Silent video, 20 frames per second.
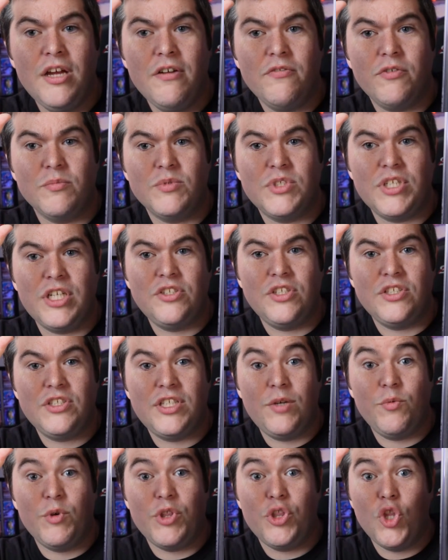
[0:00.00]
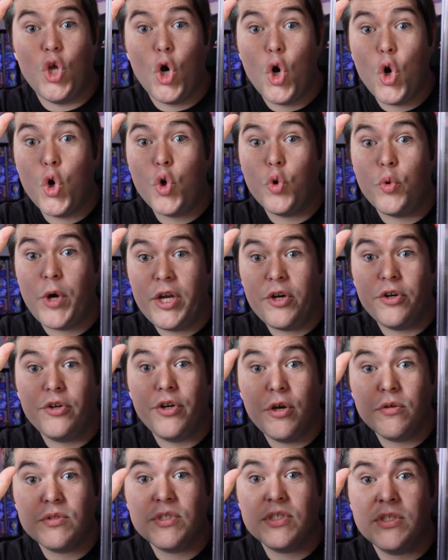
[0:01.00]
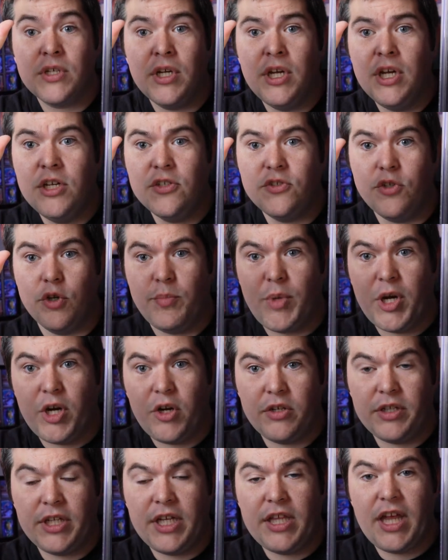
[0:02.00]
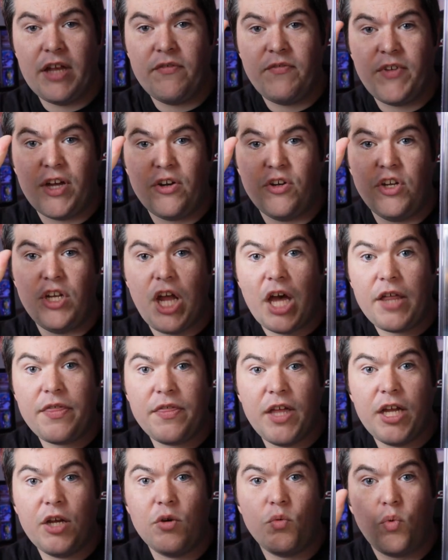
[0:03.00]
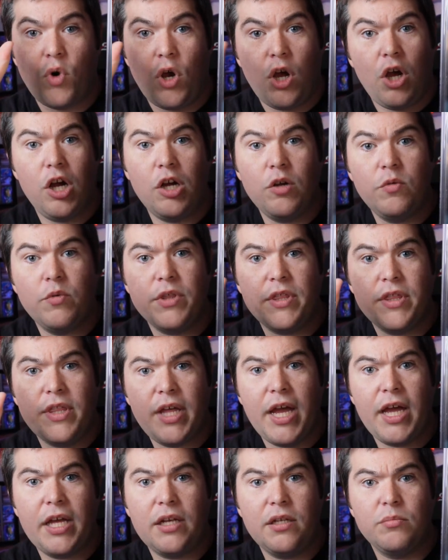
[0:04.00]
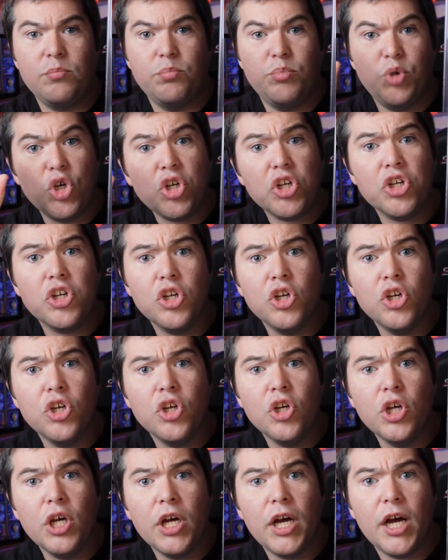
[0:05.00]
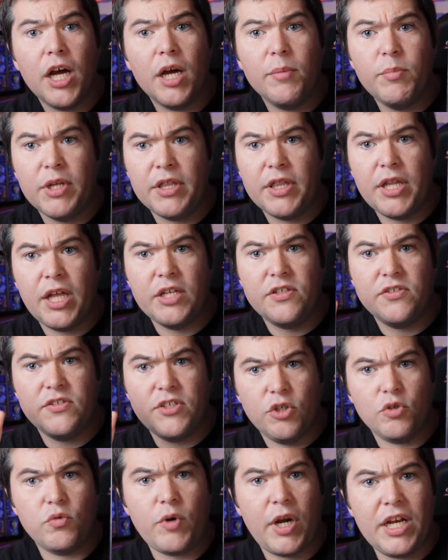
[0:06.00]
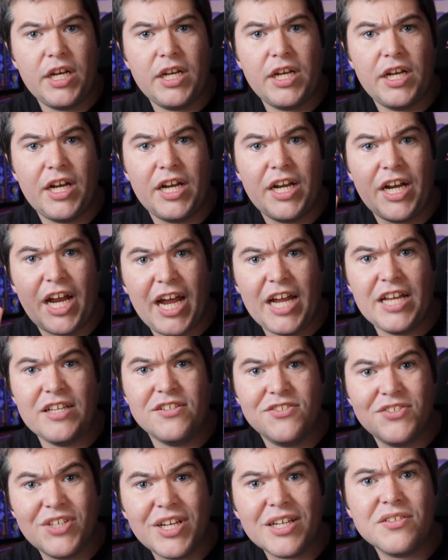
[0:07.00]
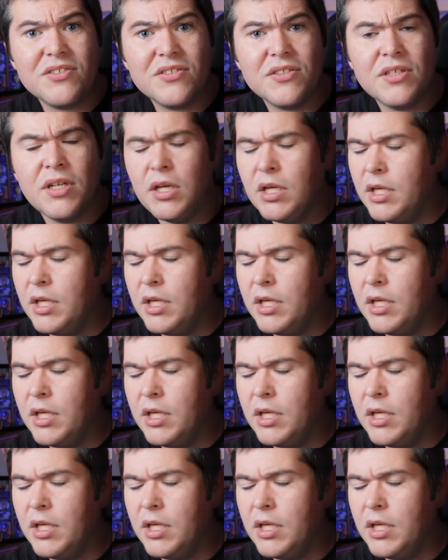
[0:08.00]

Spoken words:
from CGC with no grader notes. So apparently they found nothing wrong with that book, but they still graded it a 9.6.